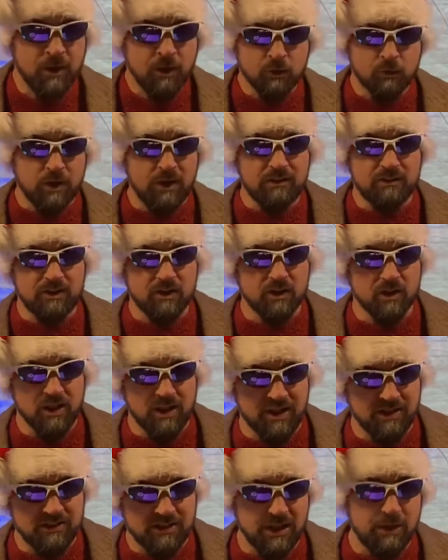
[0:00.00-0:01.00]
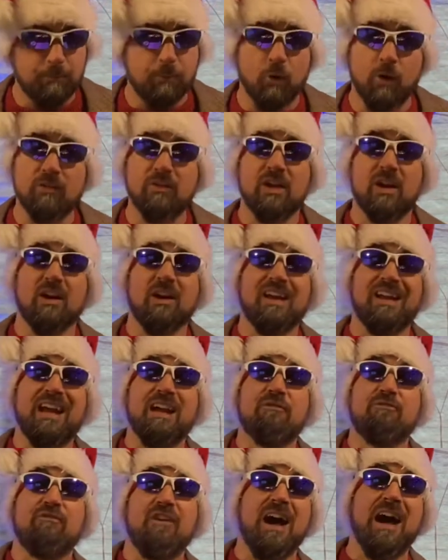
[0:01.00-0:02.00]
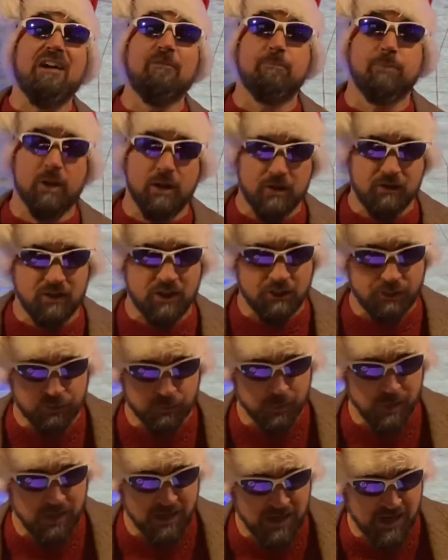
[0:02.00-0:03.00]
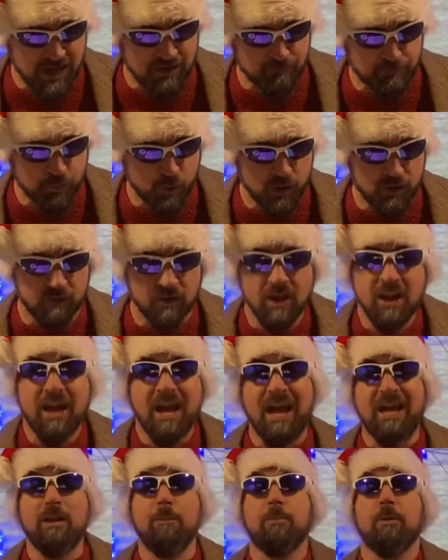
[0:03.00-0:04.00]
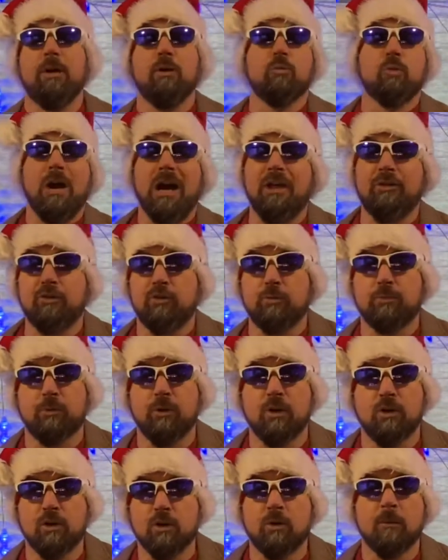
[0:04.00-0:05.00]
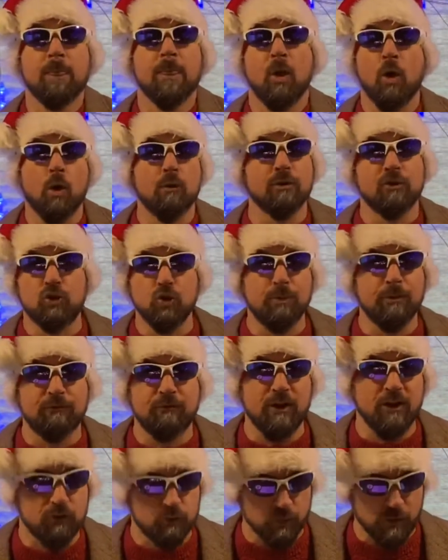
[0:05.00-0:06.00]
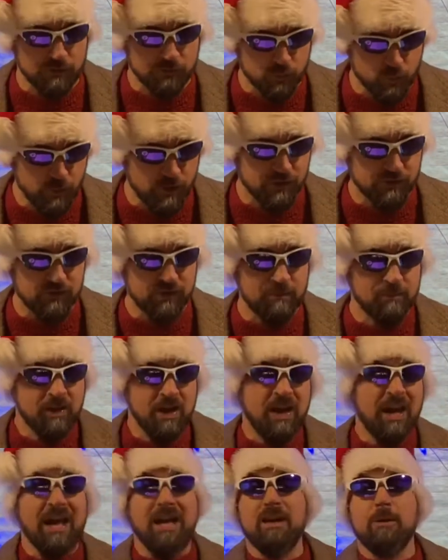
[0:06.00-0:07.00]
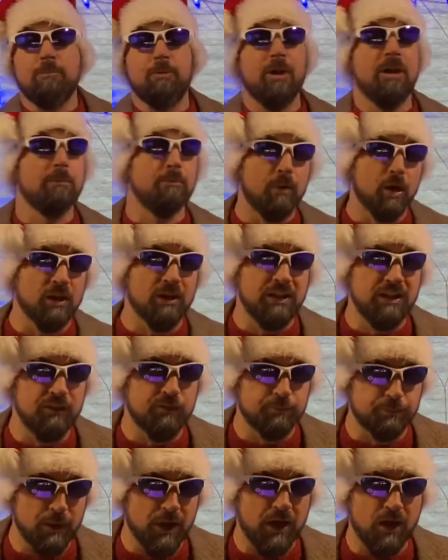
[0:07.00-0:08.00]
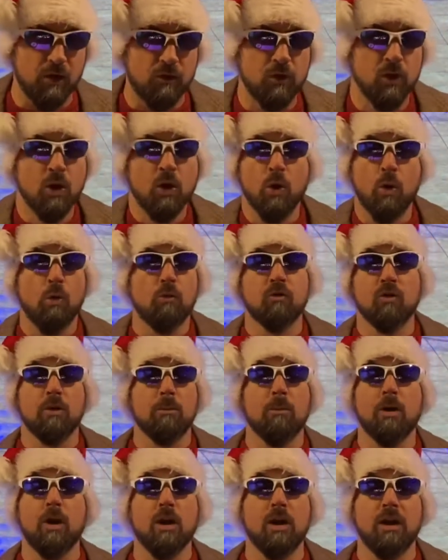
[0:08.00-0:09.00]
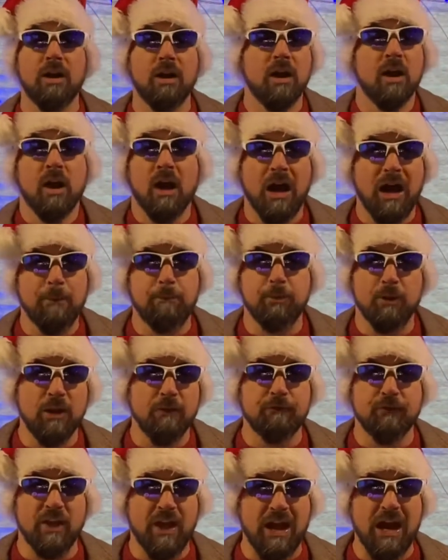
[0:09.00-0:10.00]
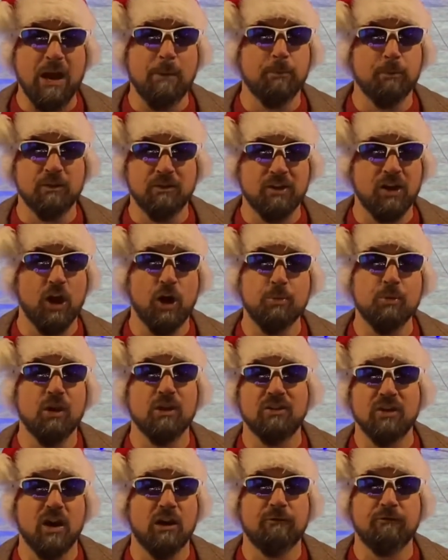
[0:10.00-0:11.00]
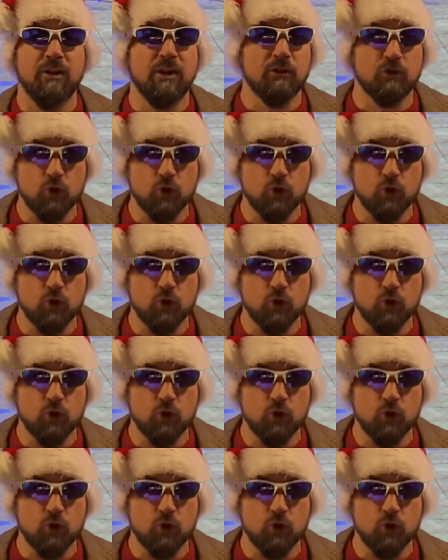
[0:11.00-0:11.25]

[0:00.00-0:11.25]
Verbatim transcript: Greg Zuerlein, 10 points. Eric had five players at three and a half points. Had he played Roethlisberger over stupid face Russell Wilson, had he played Marquise Brown over Amari, I play for the hapless Cowboys offense.